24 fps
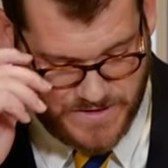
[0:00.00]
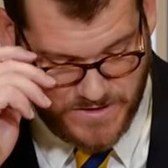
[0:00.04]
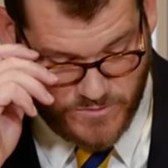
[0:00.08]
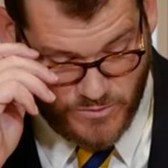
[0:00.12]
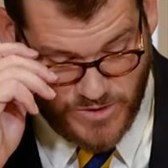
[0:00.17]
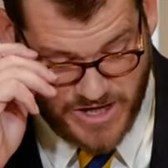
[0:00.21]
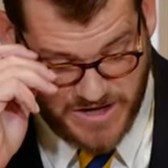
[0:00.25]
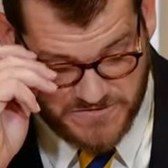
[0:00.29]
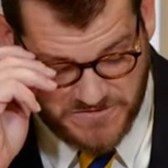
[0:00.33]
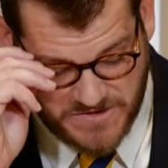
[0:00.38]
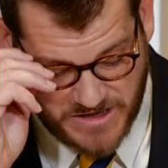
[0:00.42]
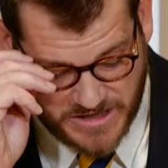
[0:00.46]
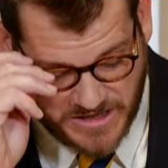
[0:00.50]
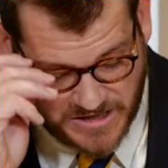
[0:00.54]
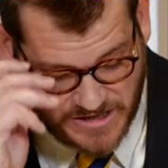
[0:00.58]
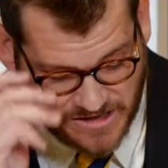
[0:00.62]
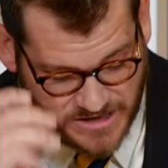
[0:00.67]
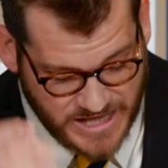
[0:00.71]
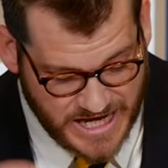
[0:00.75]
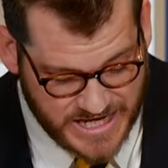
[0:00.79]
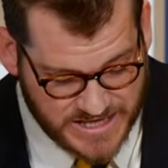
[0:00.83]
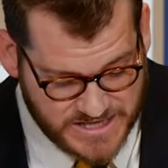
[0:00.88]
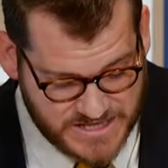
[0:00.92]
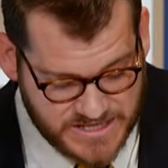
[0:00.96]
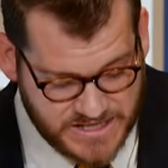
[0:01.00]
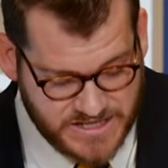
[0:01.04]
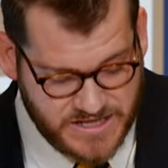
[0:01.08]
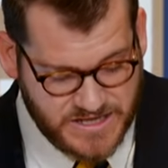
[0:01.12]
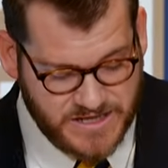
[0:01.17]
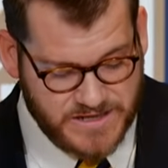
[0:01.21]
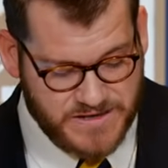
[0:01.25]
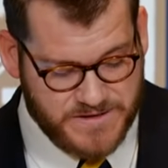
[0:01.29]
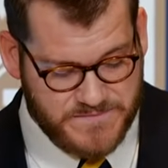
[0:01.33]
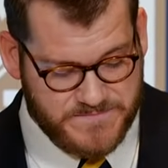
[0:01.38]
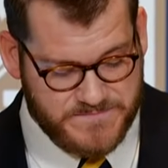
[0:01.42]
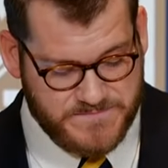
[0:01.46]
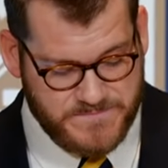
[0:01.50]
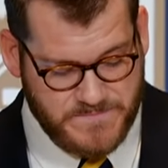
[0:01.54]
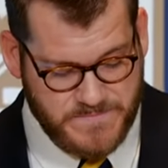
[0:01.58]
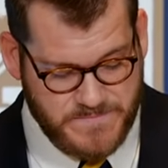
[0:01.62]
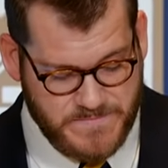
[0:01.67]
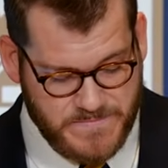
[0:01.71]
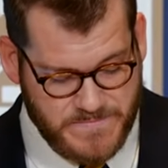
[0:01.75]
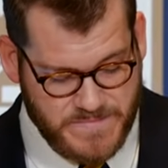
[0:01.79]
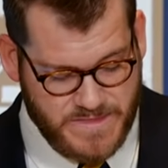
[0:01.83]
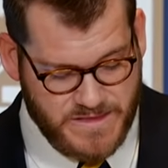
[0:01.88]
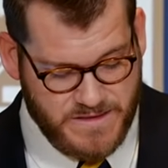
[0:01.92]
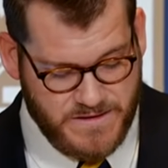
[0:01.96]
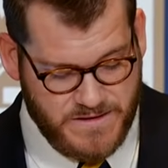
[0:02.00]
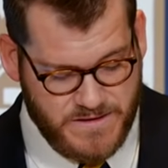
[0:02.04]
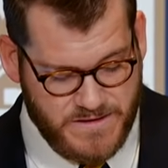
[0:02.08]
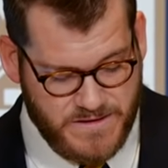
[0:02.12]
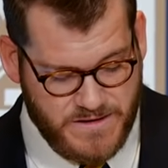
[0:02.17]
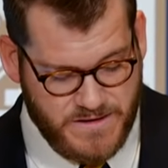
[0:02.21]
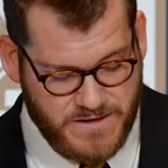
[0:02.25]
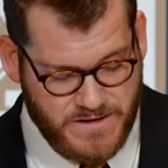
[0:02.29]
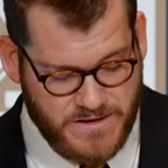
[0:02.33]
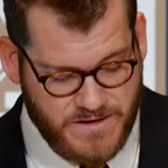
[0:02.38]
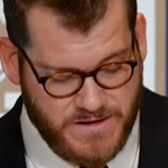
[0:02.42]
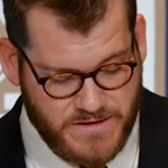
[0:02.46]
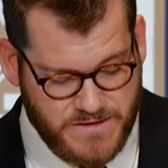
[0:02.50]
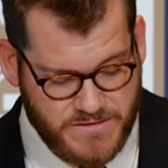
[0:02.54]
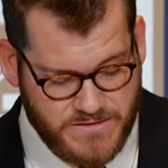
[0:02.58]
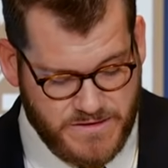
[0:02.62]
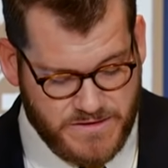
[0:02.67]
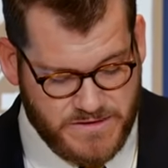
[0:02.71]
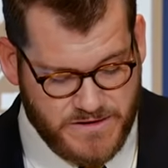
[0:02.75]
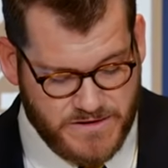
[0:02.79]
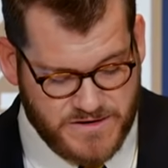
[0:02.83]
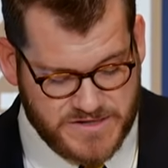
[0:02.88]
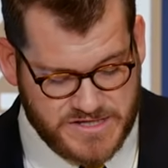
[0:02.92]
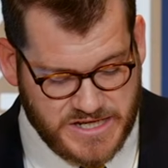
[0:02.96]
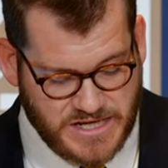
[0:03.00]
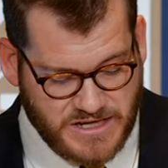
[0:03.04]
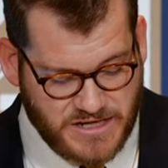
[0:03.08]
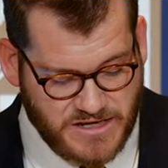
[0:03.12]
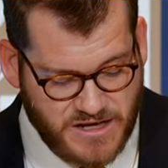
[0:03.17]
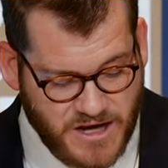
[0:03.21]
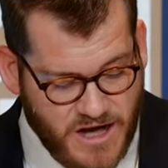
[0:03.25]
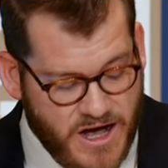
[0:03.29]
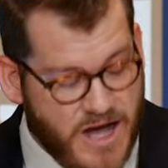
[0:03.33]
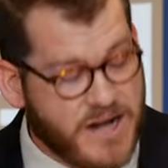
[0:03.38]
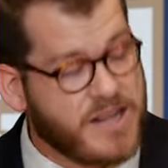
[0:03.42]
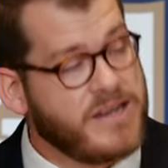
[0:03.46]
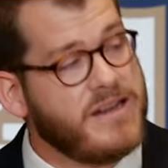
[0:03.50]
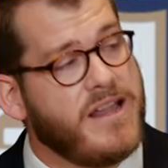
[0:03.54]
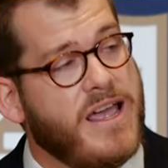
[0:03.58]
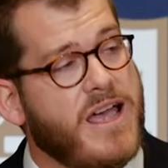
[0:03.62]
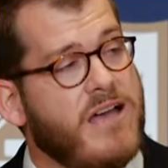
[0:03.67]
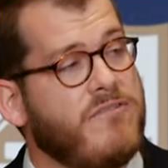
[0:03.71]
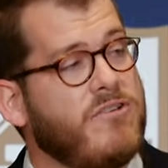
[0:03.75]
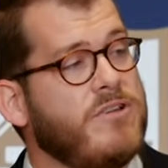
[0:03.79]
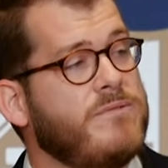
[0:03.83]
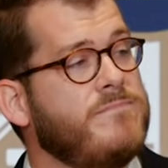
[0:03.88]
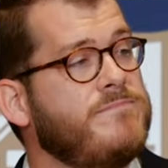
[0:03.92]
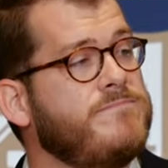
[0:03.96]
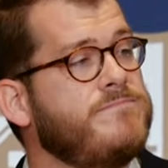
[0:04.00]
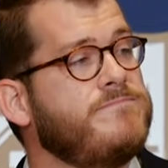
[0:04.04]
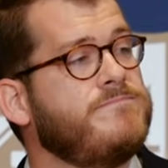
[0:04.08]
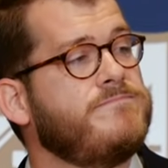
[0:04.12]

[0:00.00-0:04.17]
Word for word: We have neglected that there is a God in heaven.